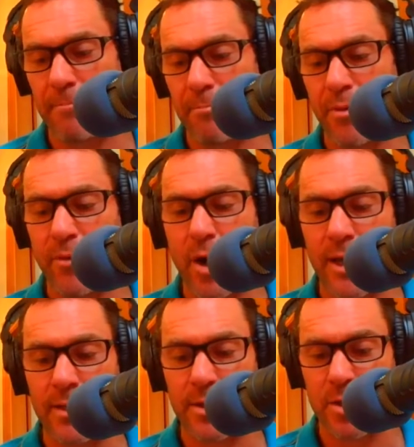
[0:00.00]

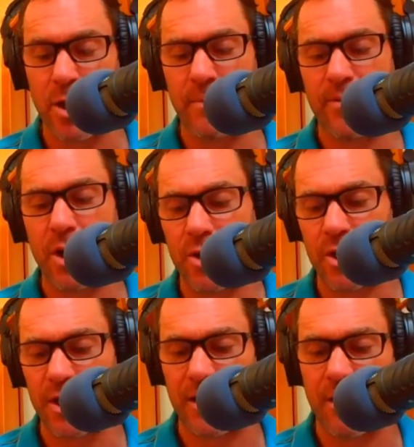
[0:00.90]
provide the type of
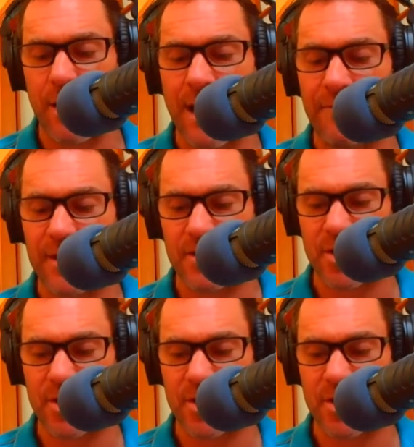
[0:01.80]
coaching that they're after.